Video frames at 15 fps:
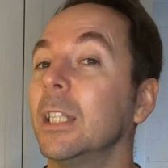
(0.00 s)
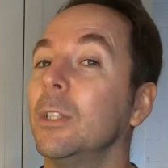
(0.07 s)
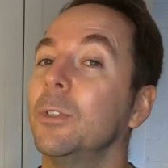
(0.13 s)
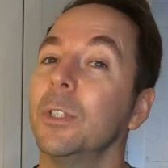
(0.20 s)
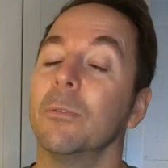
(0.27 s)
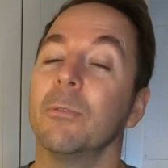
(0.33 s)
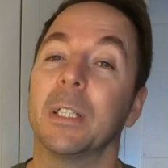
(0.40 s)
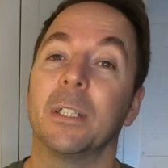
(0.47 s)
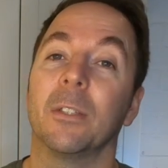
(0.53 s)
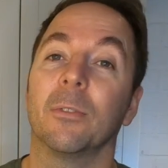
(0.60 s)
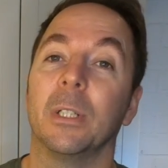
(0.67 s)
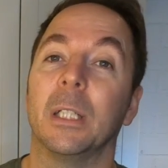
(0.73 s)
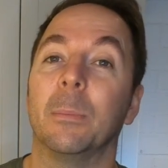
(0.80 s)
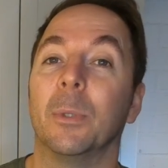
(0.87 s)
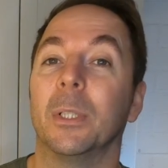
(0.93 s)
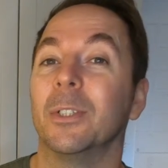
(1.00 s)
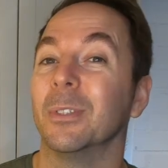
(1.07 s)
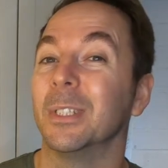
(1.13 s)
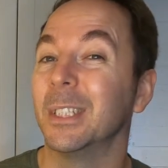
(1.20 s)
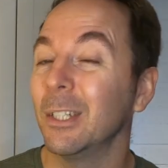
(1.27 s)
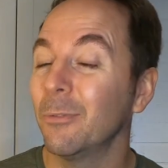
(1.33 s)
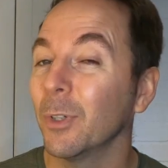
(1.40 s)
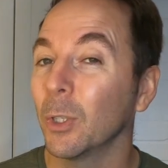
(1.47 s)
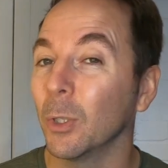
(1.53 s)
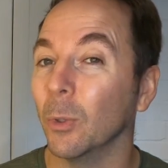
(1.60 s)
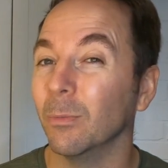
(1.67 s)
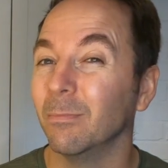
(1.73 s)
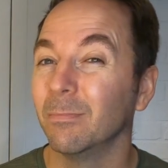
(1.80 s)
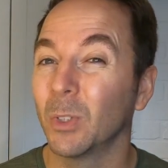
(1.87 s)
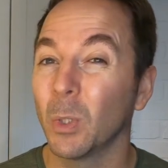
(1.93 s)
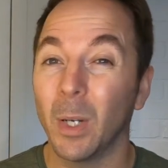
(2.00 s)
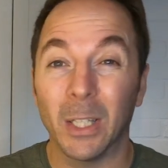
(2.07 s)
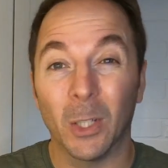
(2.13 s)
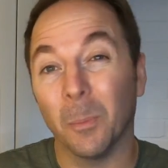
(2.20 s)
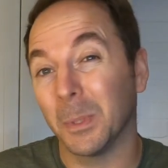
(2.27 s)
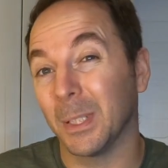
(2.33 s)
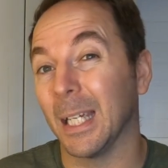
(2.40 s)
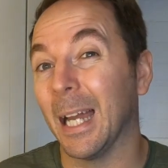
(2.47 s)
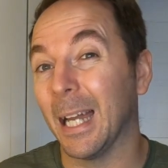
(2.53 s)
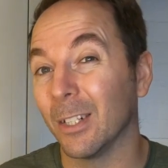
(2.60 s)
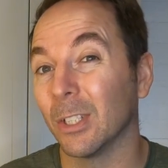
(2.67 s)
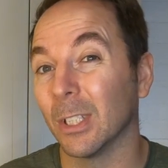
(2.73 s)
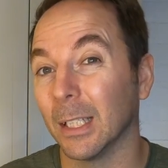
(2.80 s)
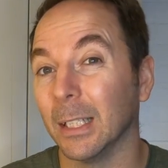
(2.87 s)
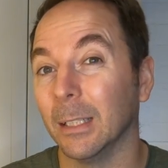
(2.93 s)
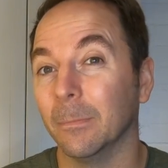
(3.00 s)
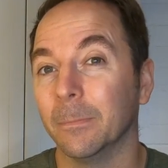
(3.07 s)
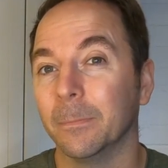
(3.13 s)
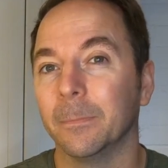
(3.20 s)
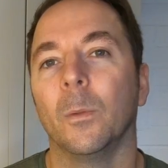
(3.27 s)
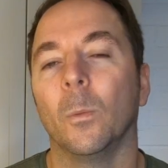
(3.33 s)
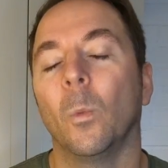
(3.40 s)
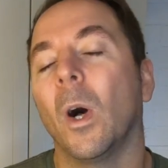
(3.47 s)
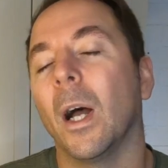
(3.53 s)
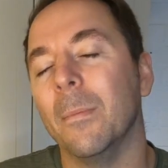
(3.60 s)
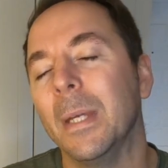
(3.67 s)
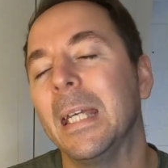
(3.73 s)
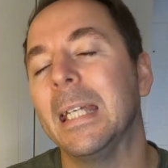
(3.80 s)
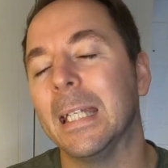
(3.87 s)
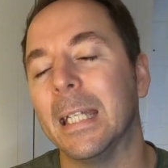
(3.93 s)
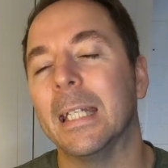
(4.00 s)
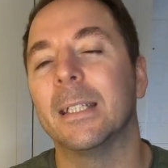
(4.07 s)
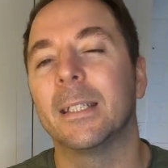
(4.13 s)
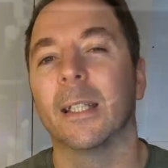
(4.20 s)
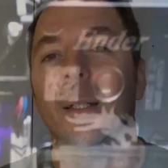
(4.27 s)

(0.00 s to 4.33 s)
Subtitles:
that using a resin 3D printer is difficult, quite the opposite actually. What I mean is